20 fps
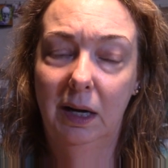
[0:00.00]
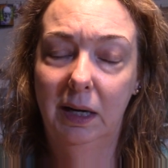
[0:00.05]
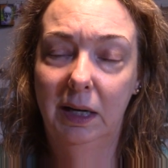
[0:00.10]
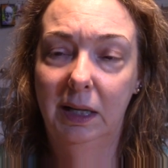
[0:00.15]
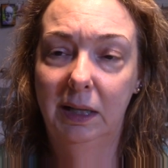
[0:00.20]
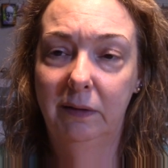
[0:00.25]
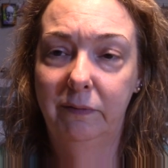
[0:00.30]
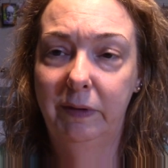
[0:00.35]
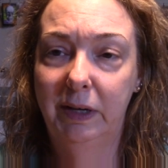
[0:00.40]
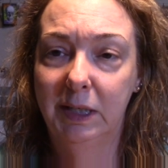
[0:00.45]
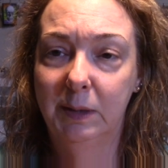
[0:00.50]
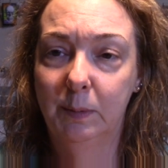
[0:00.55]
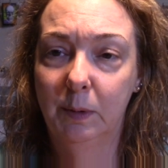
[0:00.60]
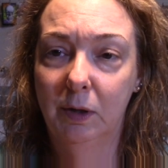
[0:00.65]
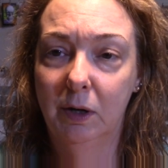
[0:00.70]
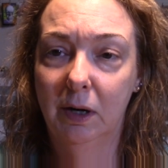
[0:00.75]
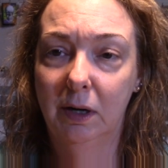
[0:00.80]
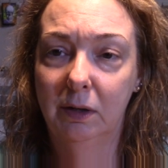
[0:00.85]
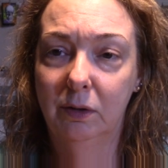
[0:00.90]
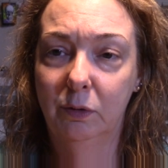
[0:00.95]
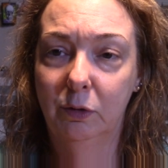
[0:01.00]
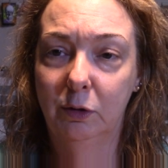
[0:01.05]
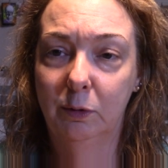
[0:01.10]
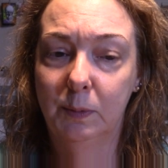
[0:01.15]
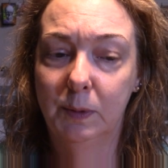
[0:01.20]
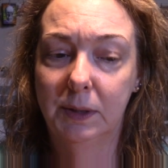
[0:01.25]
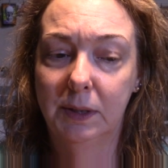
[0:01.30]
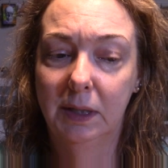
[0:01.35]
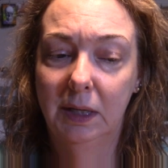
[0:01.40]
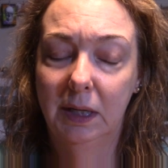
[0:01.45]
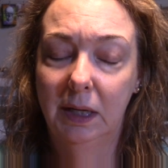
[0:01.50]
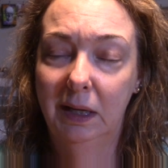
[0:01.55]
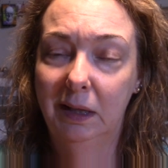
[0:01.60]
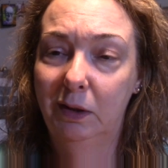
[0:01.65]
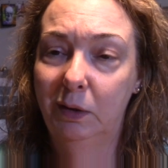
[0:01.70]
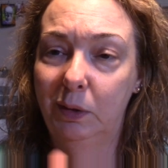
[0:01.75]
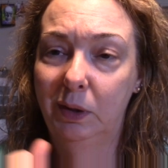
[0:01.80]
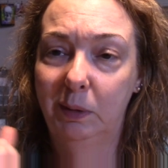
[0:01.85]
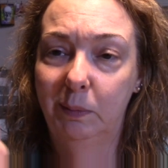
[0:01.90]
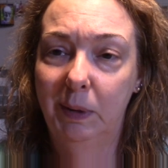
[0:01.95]
in the Facebook art groups,
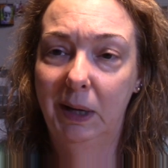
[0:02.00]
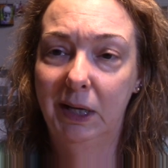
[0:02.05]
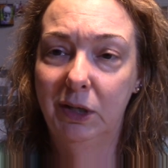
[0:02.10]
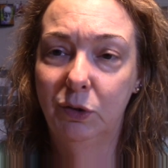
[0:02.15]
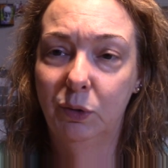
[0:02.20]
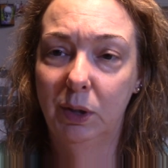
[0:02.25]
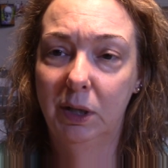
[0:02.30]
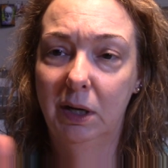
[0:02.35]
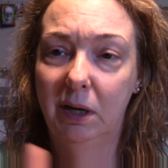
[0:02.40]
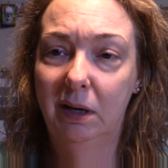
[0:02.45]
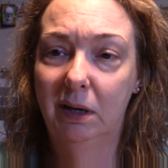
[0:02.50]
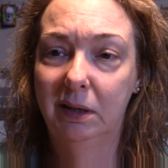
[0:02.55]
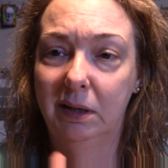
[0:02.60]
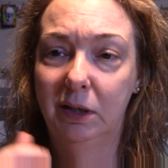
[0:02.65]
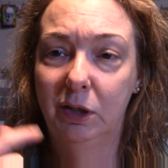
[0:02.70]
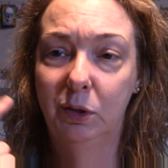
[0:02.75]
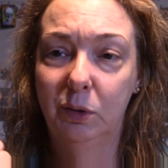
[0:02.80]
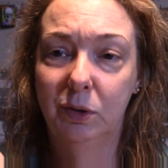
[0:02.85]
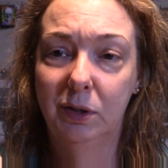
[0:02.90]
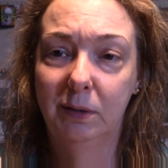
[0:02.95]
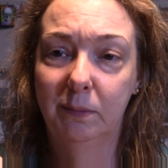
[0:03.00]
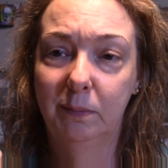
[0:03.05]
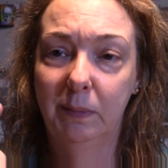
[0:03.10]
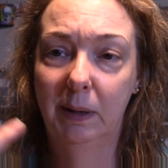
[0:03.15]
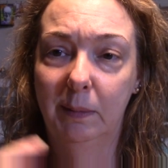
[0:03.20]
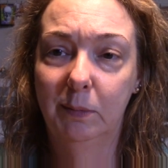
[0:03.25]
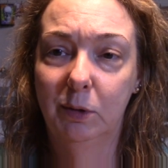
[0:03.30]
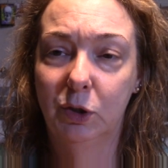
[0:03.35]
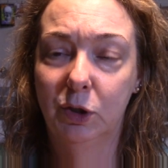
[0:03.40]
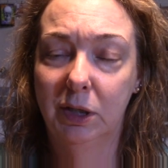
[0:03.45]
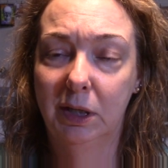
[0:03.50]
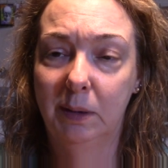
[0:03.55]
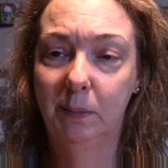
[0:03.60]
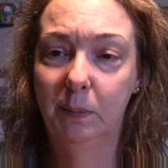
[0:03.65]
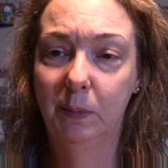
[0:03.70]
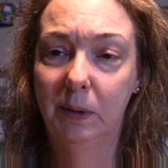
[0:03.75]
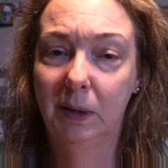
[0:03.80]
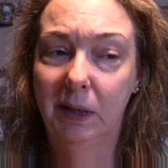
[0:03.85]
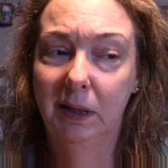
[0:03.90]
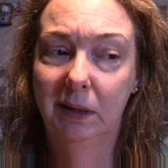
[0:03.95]
including Patreon, a YouTube membership,